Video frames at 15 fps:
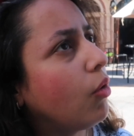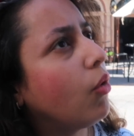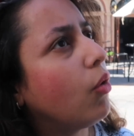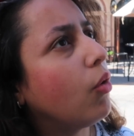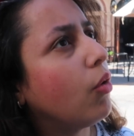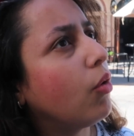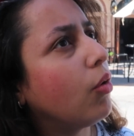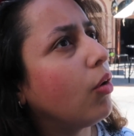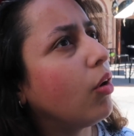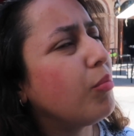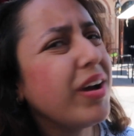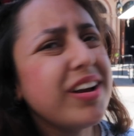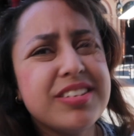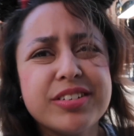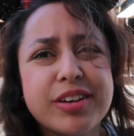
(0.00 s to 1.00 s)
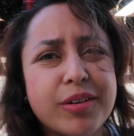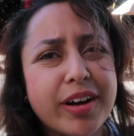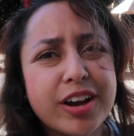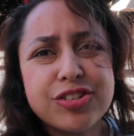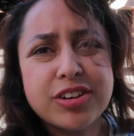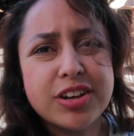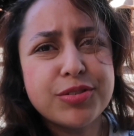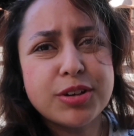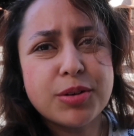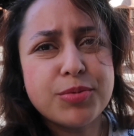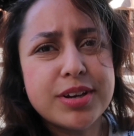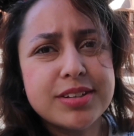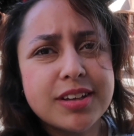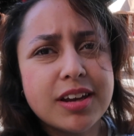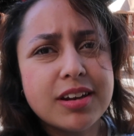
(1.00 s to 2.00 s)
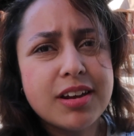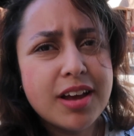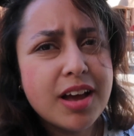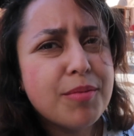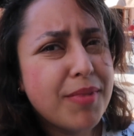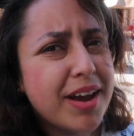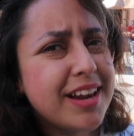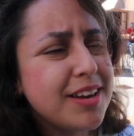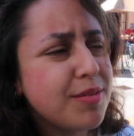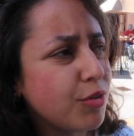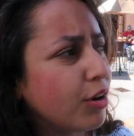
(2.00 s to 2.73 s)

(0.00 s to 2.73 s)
or Mexico actually for some reason mainly